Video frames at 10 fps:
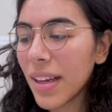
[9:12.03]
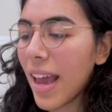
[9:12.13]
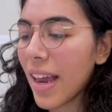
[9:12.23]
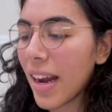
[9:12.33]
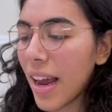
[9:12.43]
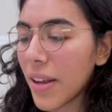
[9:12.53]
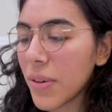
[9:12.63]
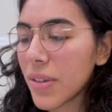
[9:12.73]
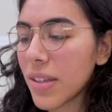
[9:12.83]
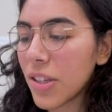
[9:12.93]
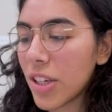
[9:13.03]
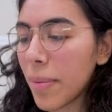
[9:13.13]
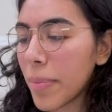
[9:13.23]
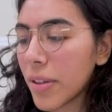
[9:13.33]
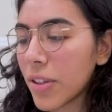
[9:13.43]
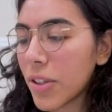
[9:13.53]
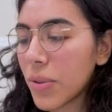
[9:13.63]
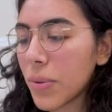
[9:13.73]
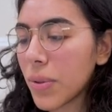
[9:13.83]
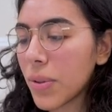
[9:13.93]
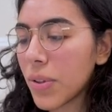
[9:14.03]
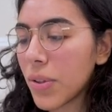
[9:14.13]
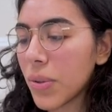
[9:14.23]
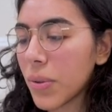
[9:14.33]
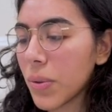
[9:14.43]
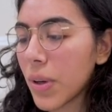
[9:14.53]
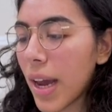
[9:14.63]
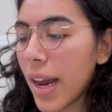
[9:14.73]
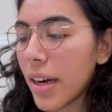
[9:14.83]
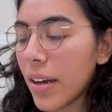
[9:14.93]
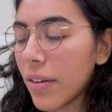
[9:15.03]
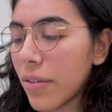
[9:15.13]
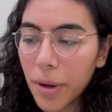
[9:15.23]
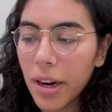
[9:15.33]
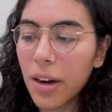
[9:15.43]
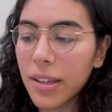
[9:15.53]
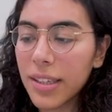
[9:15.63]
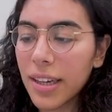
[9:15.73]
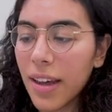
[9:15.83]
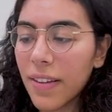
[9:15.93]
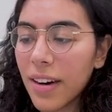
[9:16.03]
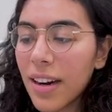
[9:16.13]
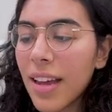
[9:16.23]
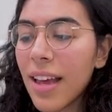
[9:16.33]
and I use the shape builder tool to kind of put it all together.